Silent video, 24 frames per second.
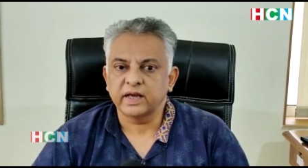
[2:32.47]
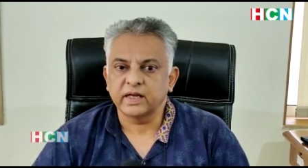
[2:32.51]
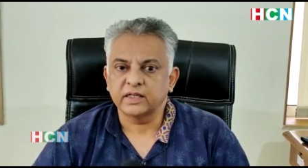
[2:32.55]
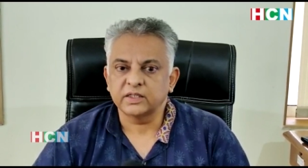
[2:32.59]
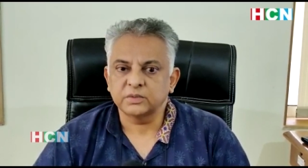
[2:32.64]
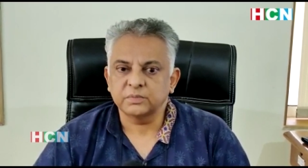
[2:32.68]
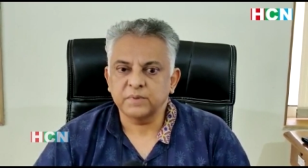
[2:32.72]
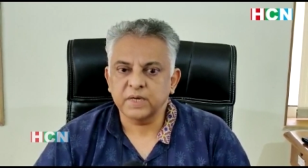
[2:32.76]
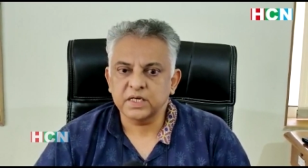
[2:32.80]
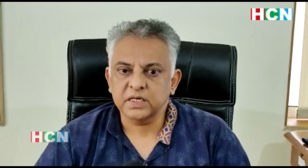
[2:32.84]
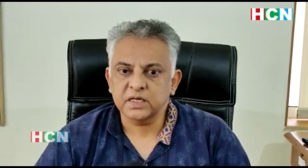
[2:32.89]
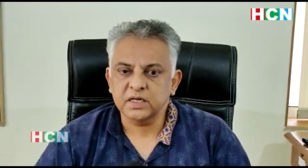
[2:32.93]

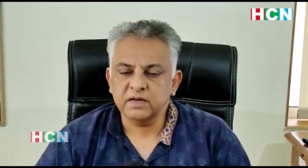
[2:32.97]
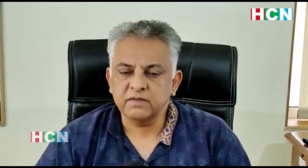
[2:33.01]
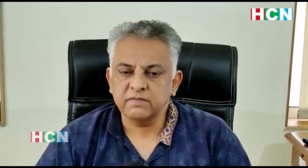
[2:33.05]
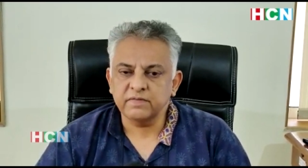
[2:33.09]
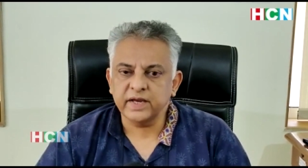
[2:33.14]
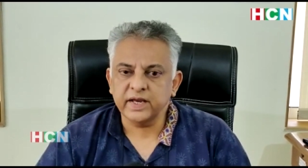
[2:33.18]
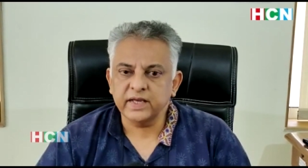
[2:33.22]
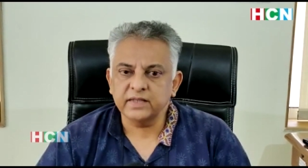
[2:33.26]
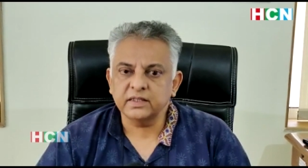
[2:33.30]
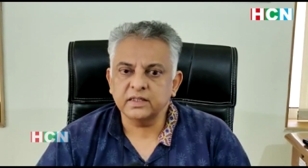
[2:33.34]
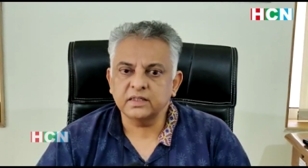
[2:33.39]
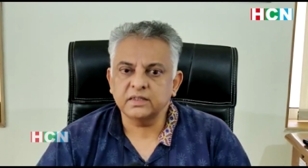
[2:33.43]
especially
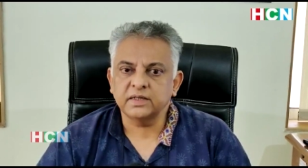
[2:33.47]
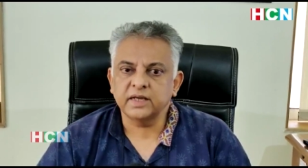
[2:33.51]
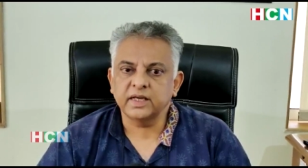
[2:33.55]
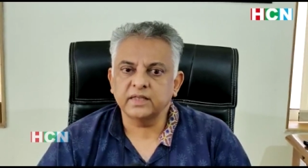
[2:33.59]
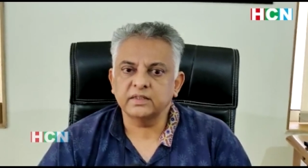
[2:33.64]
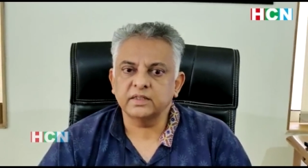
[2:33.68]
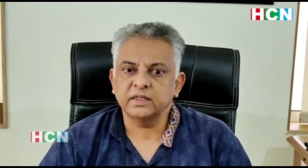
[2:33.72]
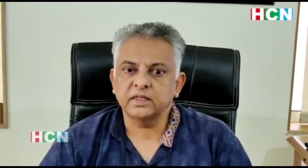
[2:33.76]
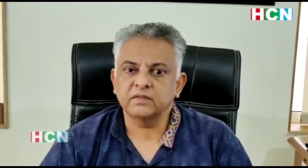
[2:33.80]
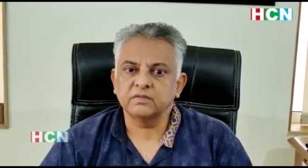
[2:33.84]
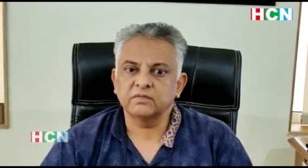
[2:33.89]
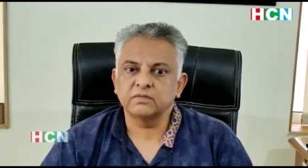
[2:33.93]
where the death
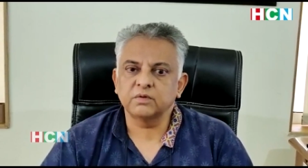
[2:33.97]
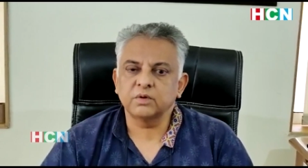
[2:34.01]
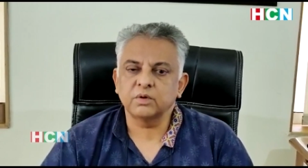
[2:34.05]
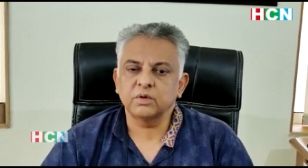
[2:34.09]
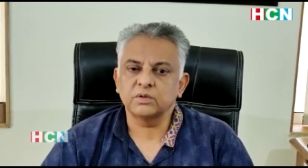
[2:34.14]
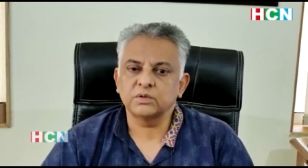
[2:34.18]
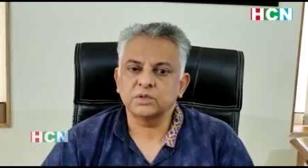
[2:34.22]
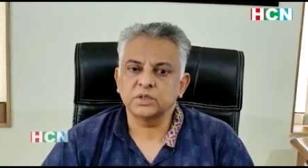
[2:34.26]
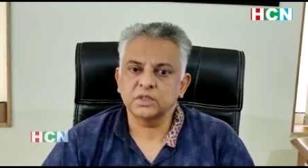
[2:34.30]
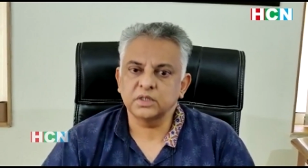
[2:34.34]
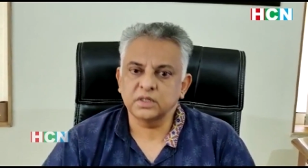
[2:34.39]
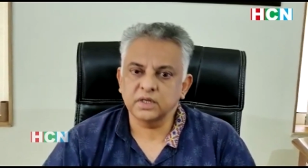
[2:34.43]

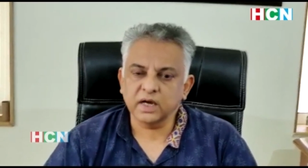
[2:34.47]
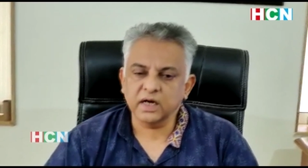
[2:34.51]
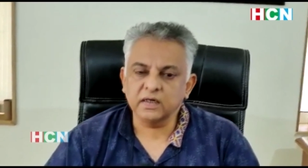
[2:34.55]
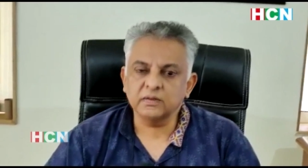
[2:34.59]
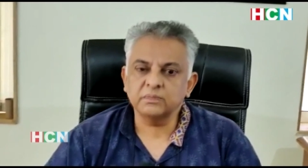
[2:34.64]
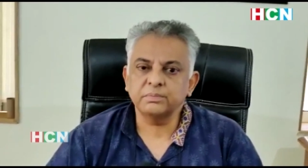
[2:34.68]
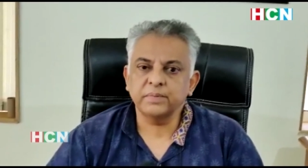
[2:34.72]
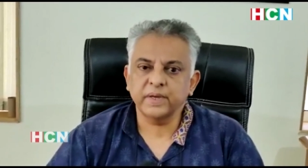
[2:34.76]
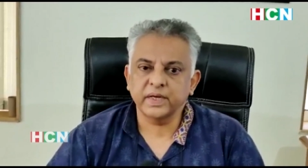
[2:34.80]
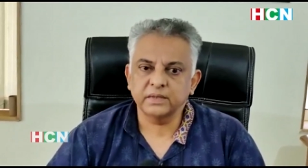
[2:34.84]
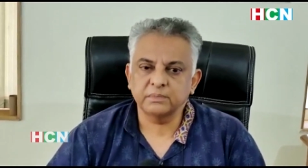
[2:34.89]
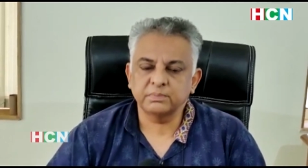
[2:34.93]
involves a young
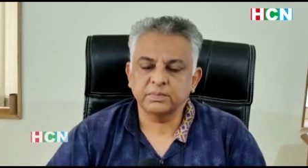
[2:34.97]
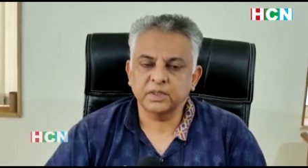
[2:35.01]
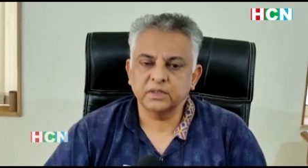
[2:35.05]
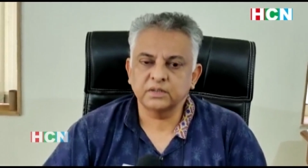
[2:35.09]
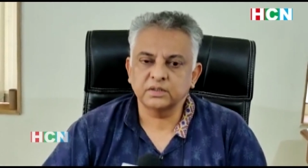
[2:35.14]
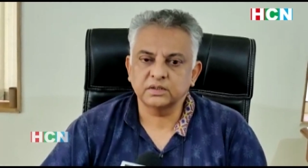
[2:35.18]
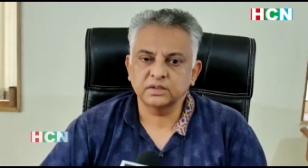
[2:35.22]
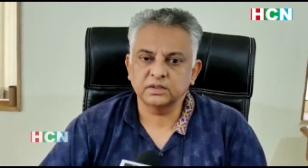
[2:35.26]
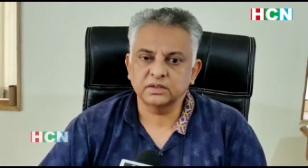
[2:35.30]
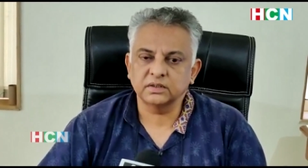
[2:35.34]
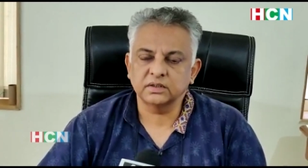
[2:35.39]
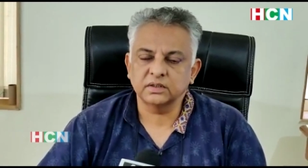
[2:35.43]

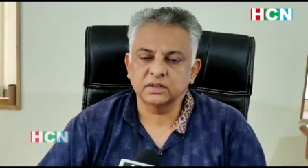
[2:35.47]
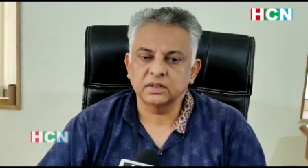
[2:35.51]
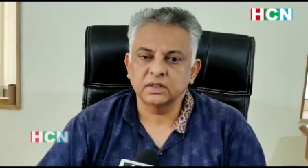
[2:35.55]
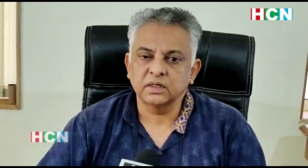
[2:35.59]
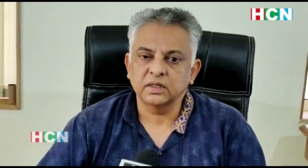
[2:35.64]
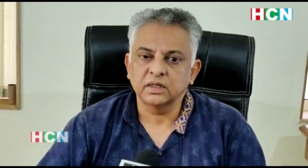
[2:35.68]
person,